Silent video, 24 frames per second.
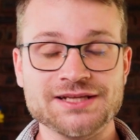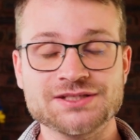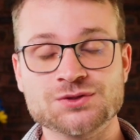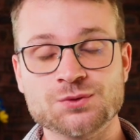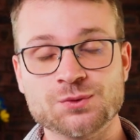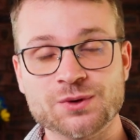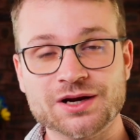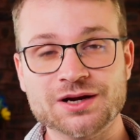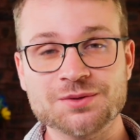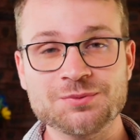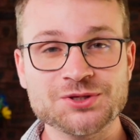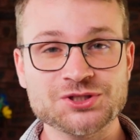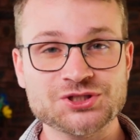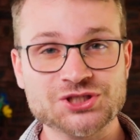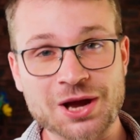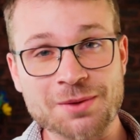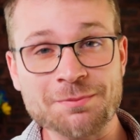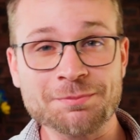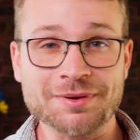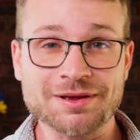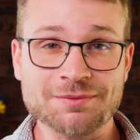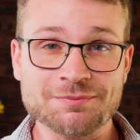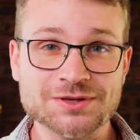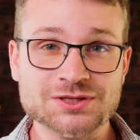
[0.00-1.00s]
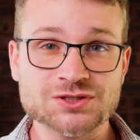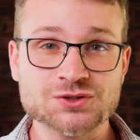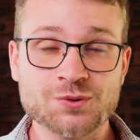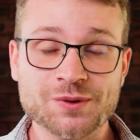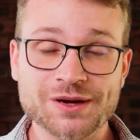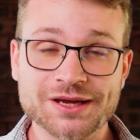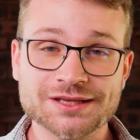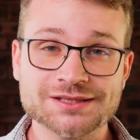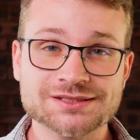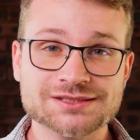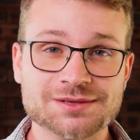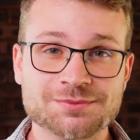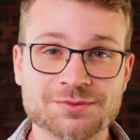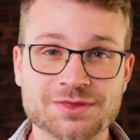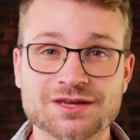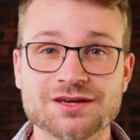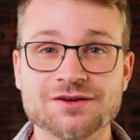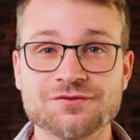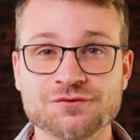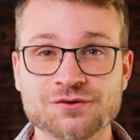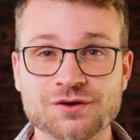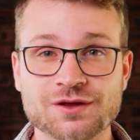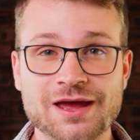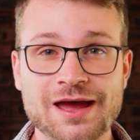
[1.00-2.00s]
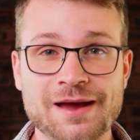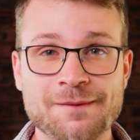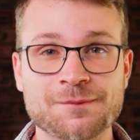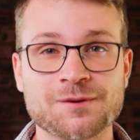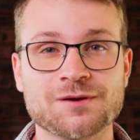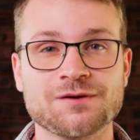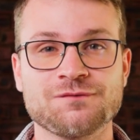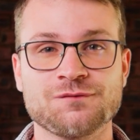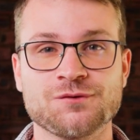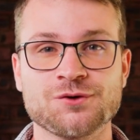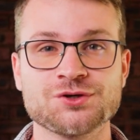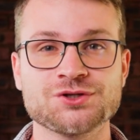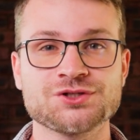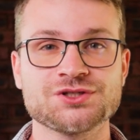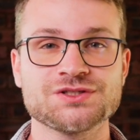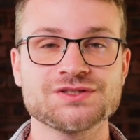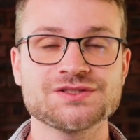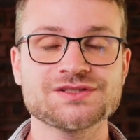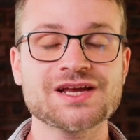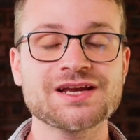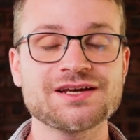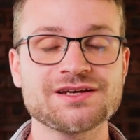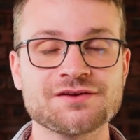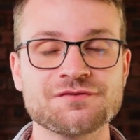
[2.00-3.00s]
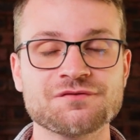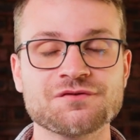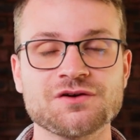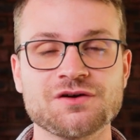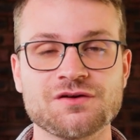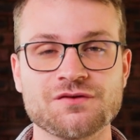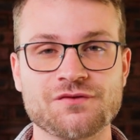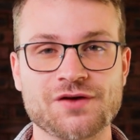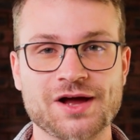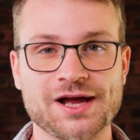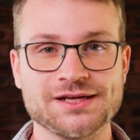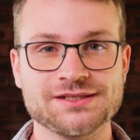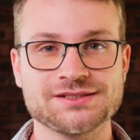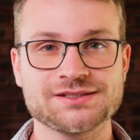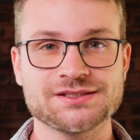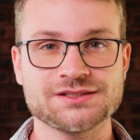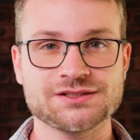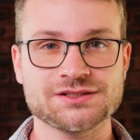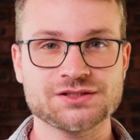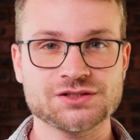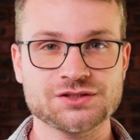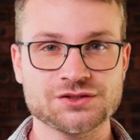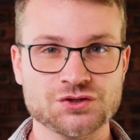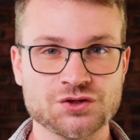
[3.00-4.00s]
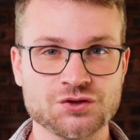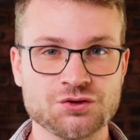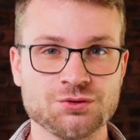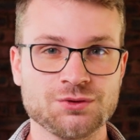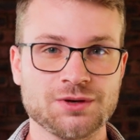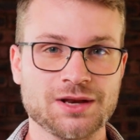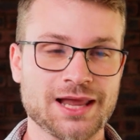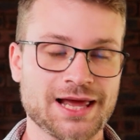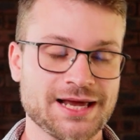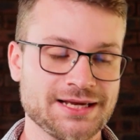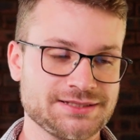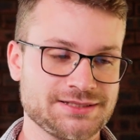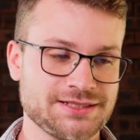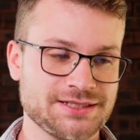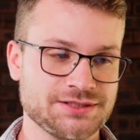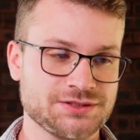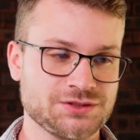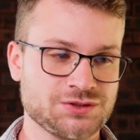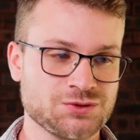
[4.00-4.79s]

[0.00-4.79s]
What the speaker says: So we're going to be jumping between some of the different CapCut versions and different devices to utilize these